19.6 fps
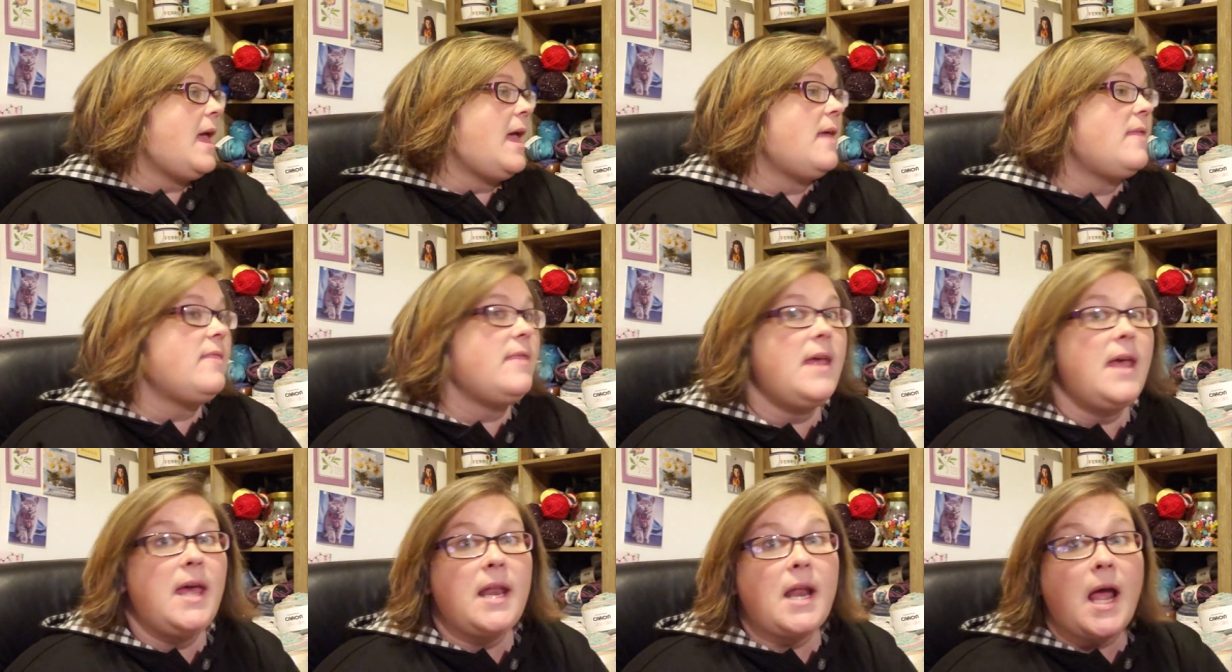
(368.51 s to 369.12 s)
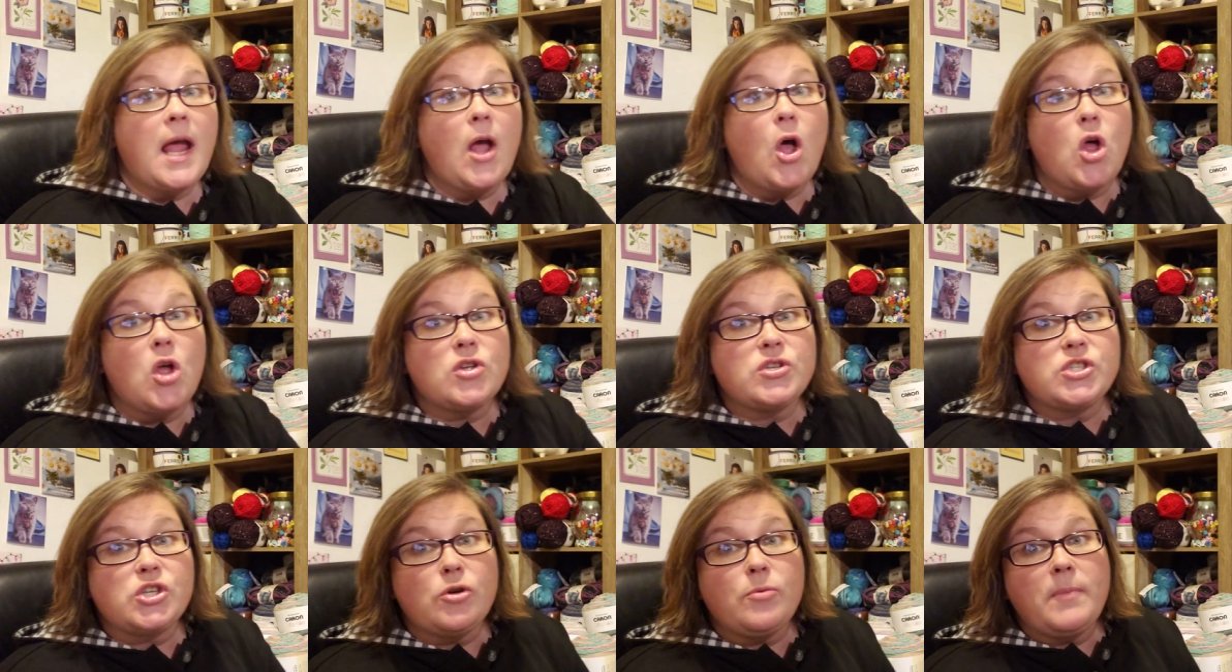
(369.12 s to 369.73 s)
And then I
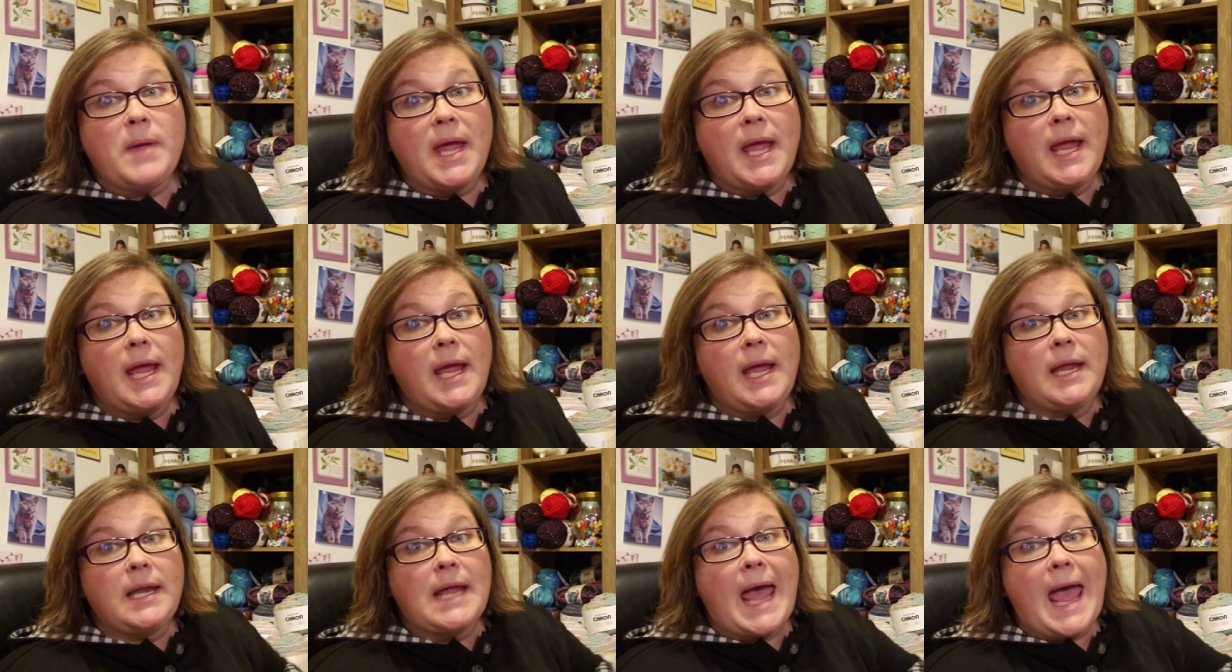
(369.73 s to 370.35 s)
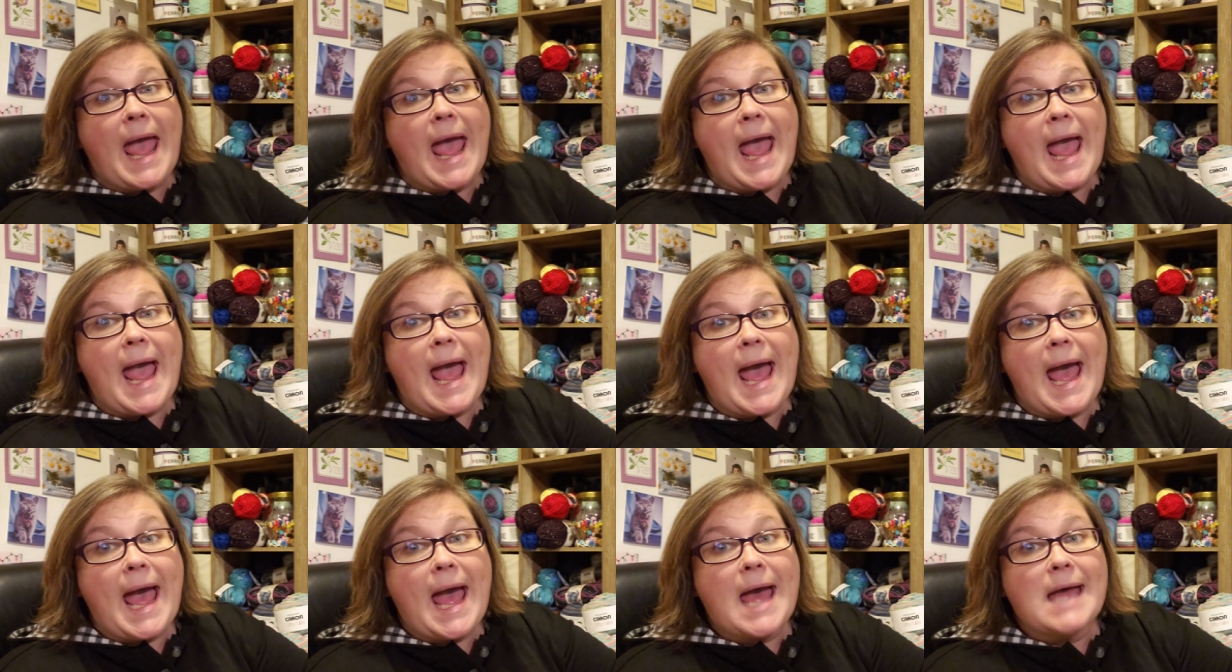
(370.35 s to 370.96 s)
also made a
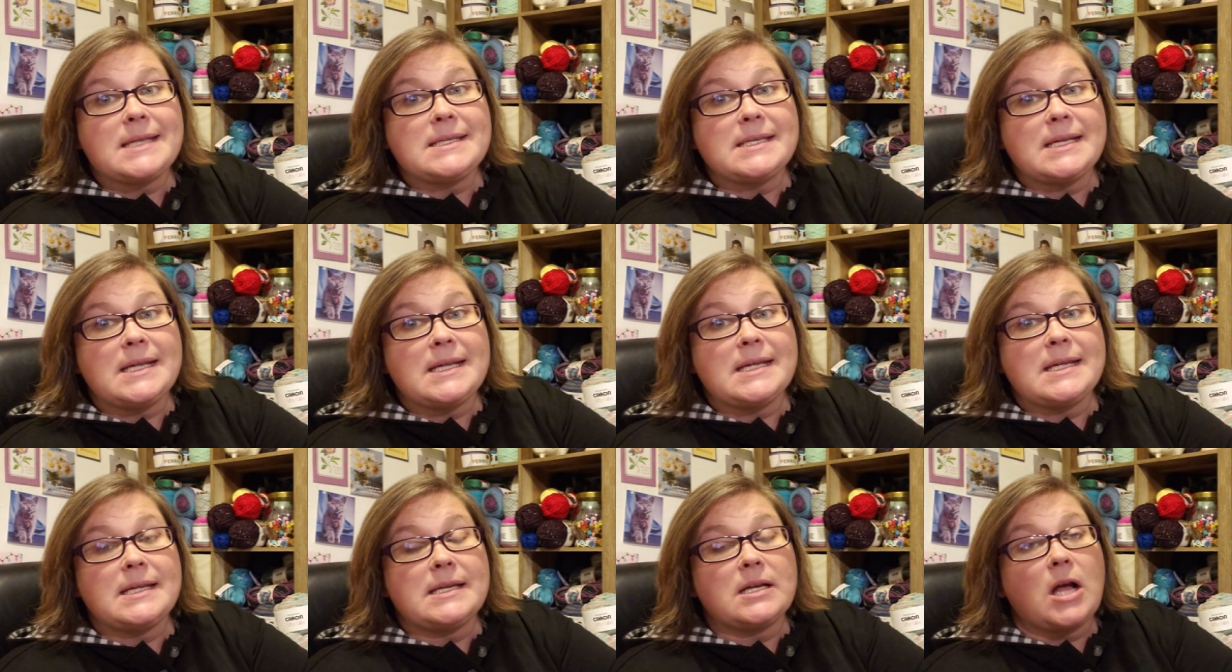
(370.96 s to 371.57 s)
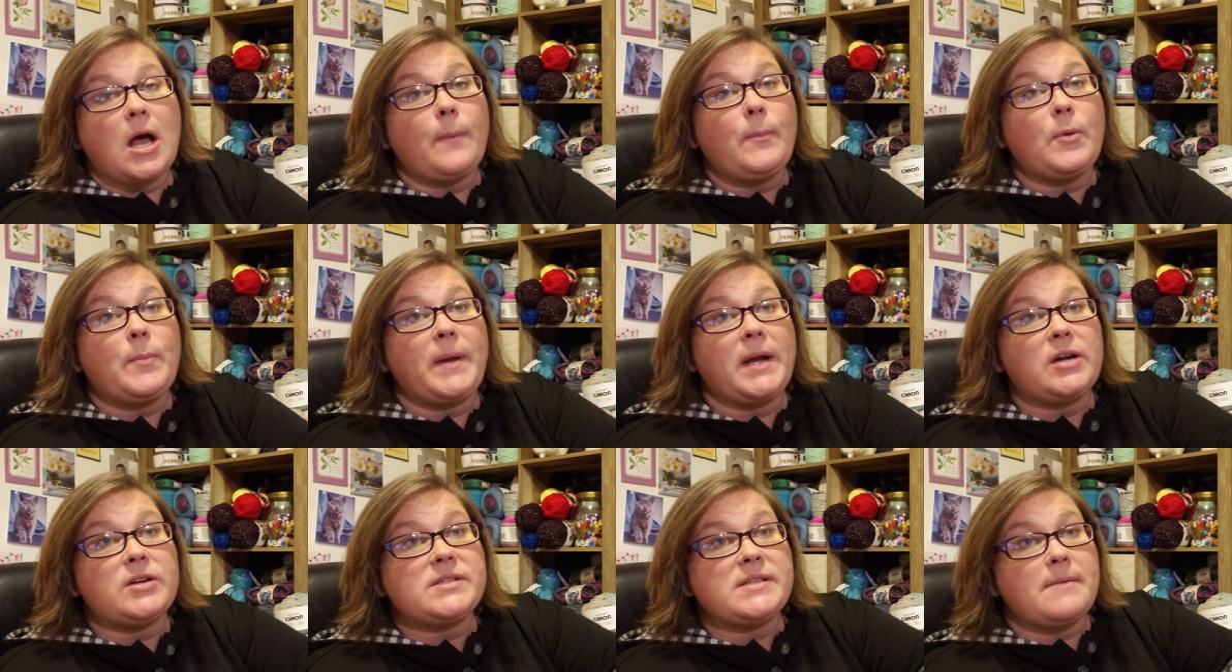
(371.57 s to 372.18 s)
hat and a couple
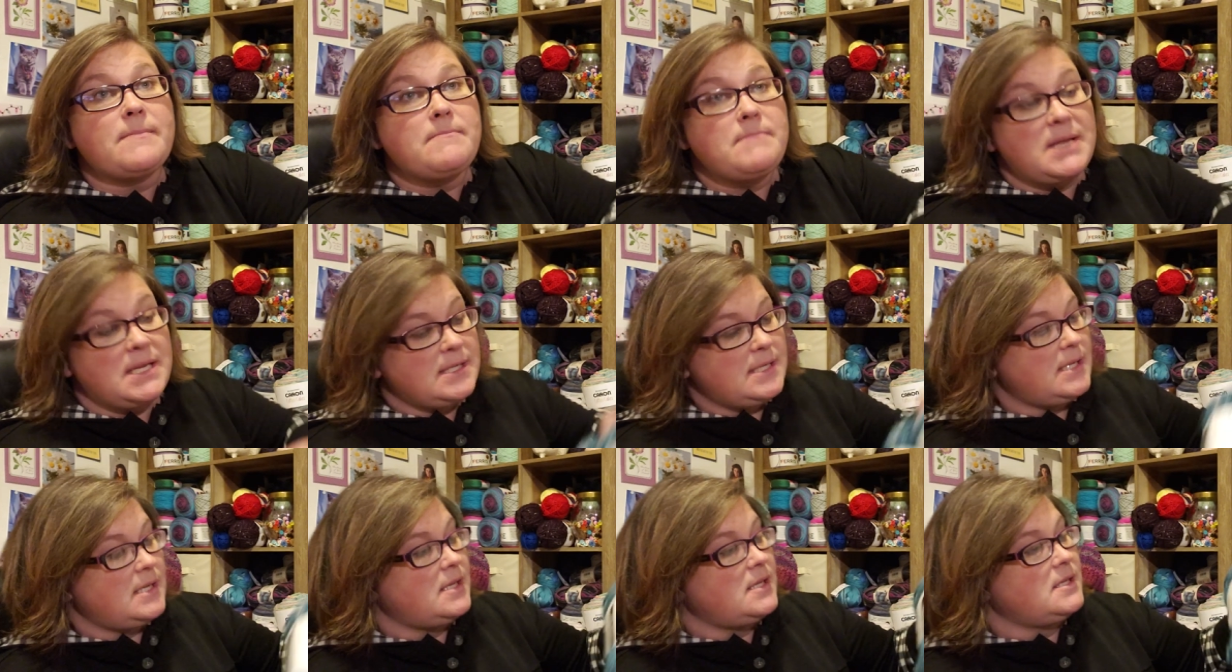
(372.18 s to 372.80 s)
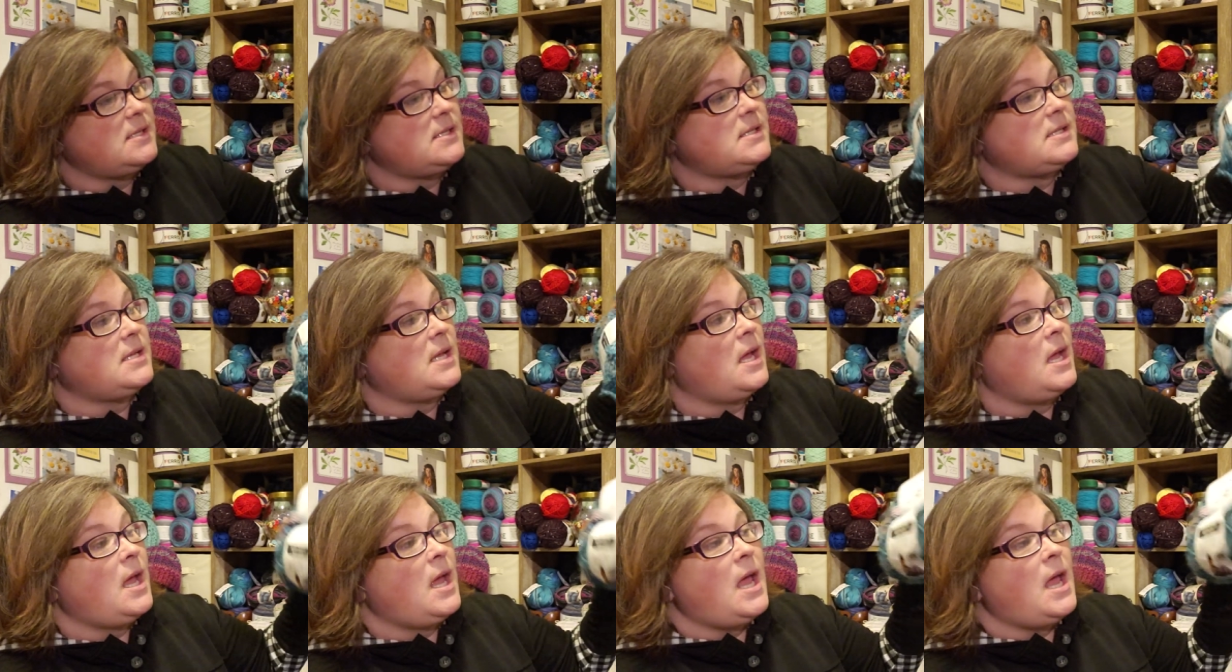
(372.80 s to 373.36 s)
pairs of mittens.